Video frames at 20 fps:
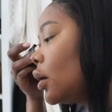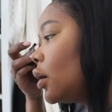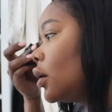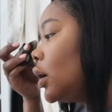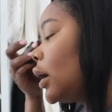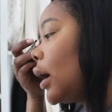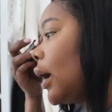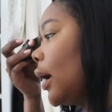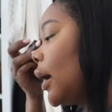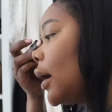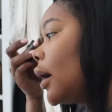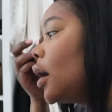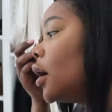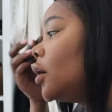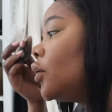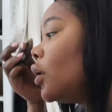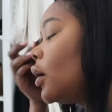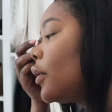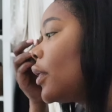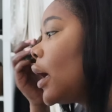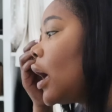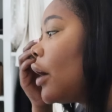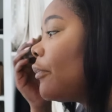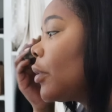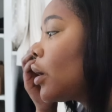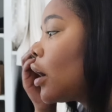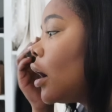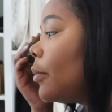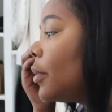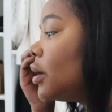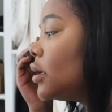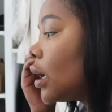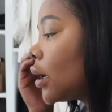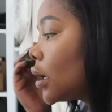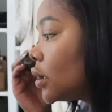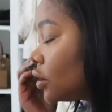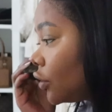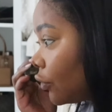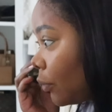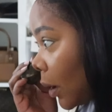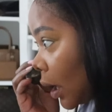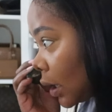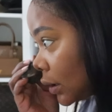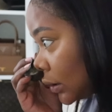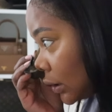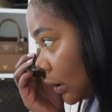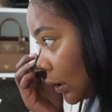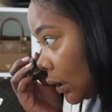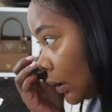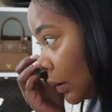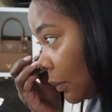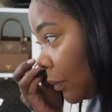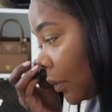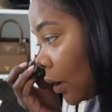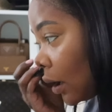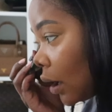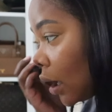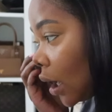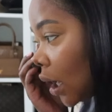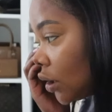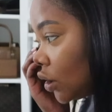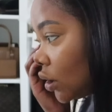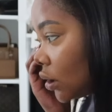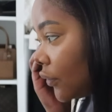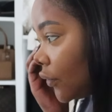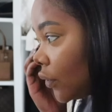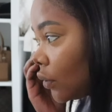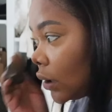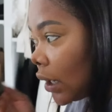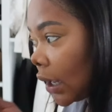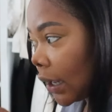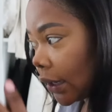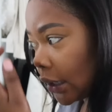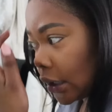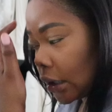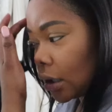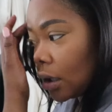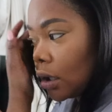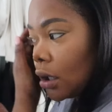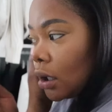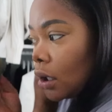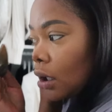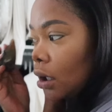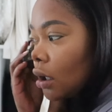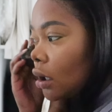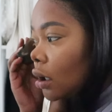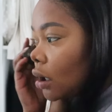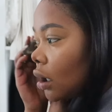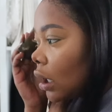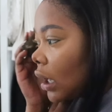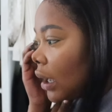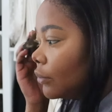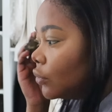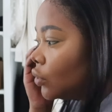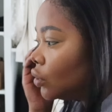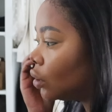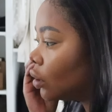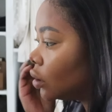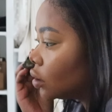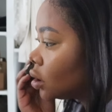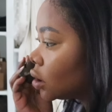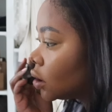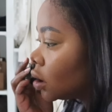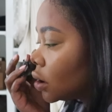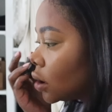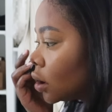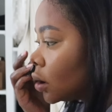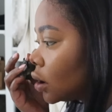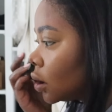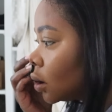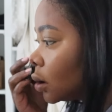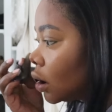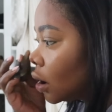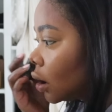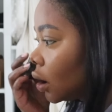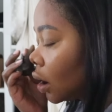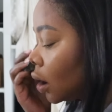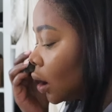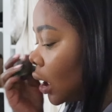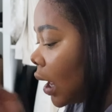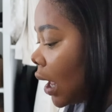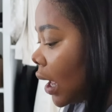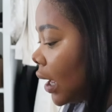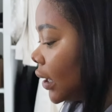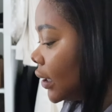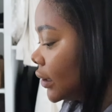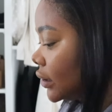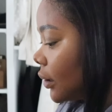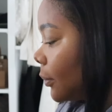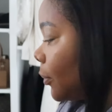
Yeah, not that I've become a negative person, but I just feel like I'm not as